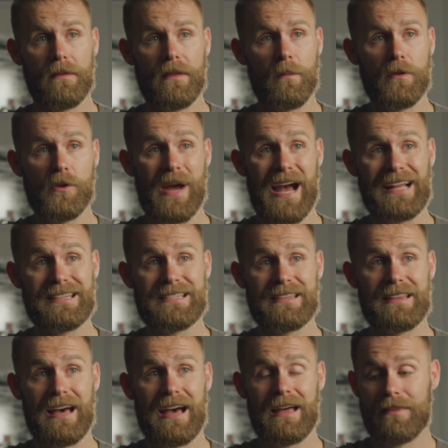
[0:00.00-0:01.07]
And then when you add to
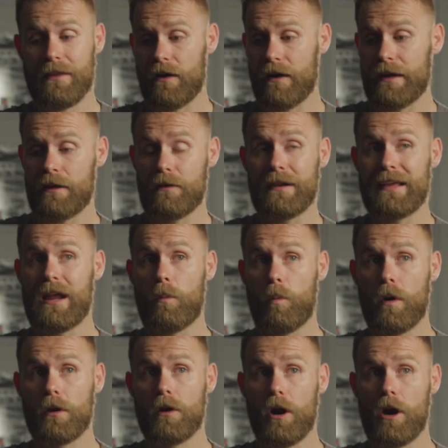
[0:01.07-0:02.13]
that, that I only had
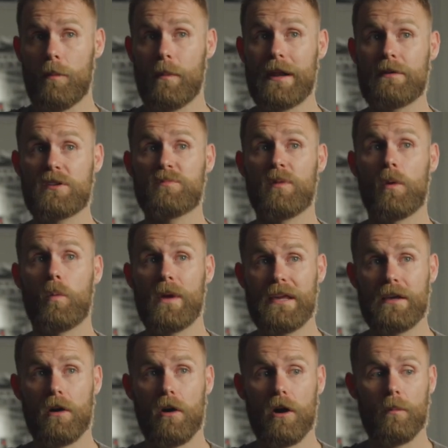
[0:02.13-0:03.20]
one arm and it was my
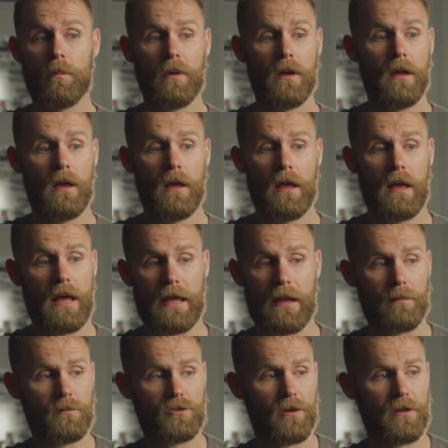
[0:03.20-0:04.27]
weak arm and
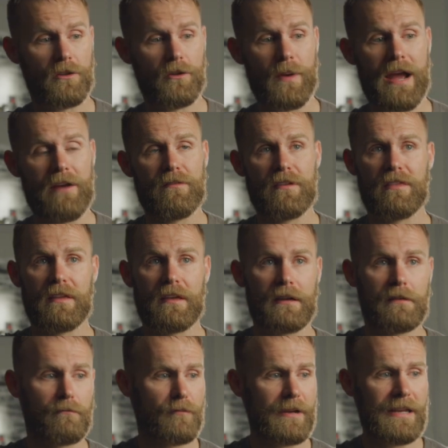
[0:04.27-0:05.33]
I'm trying to do everything
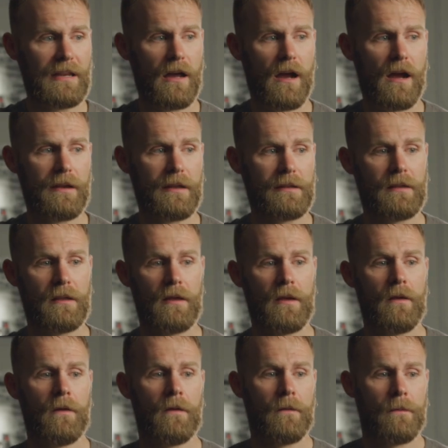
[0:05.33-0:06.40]
and relearn, and
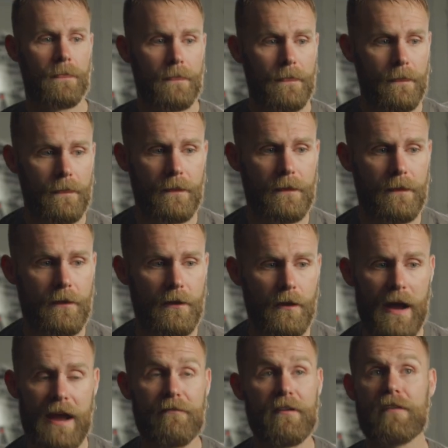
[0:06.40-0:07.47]
you
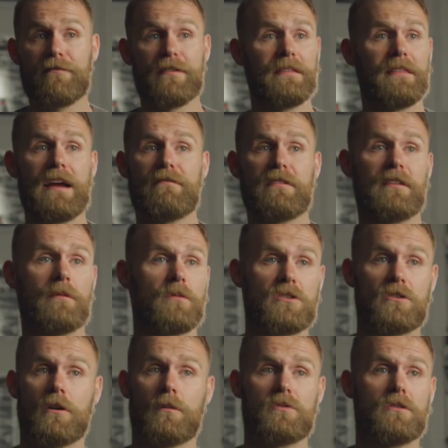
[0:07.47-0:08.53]
know, everything was
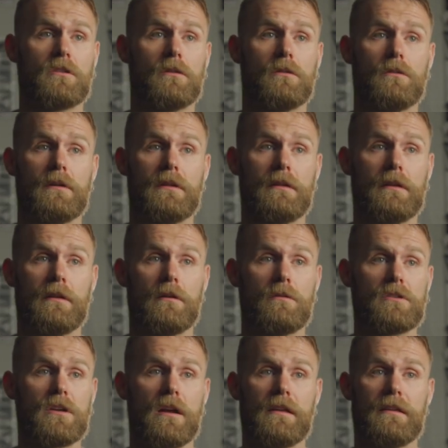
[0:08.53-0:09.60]
an obstacle in
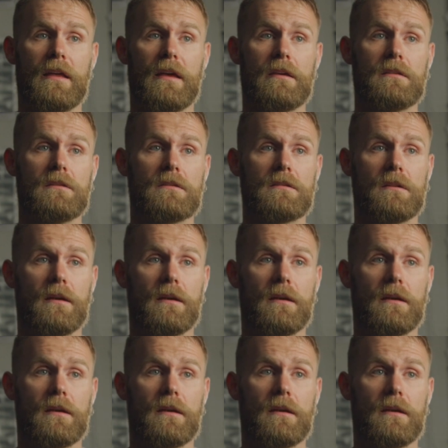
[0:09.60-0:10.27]
those early days.